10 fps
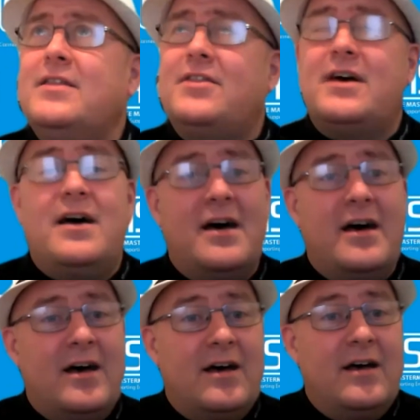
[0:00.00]

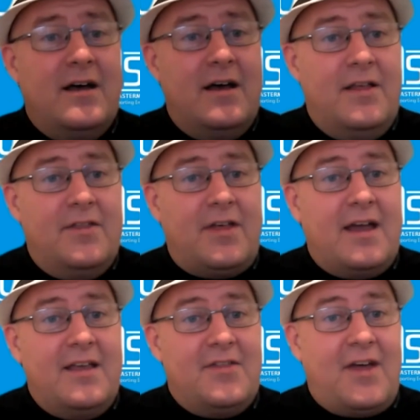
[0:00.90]
that
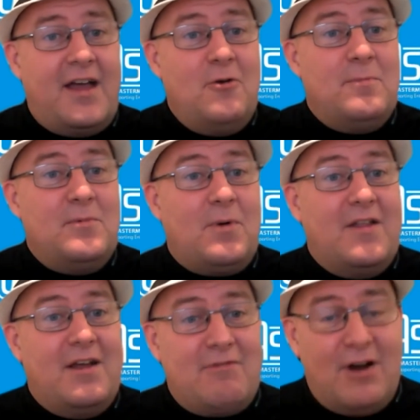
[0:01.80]
they opened one
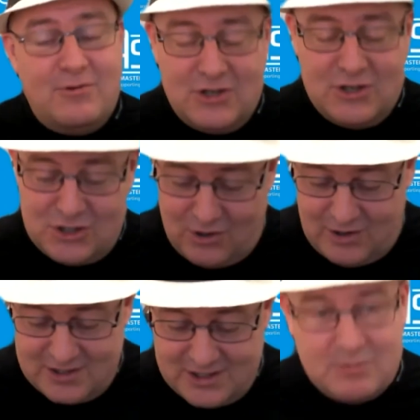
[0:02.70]
of their Rose's chocolates.